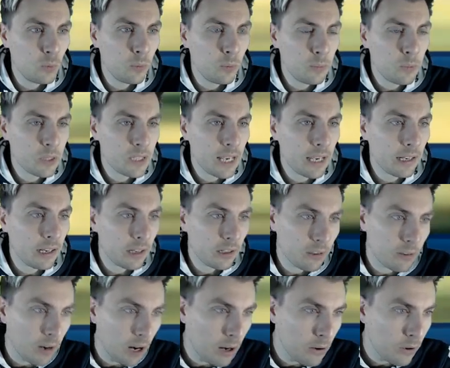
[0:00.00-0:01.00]
We protect that
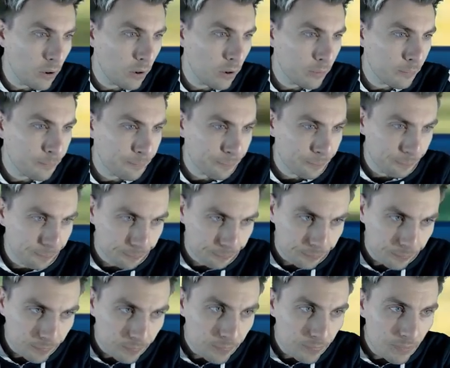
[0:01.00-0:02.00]
Groudon,
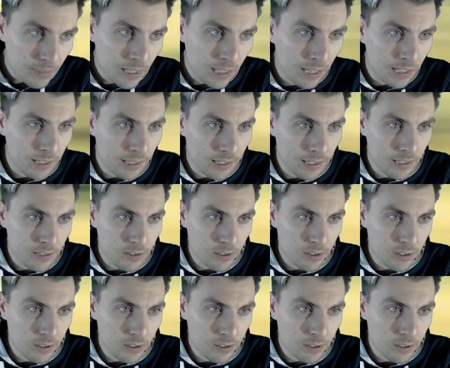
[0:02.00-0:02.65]
and it is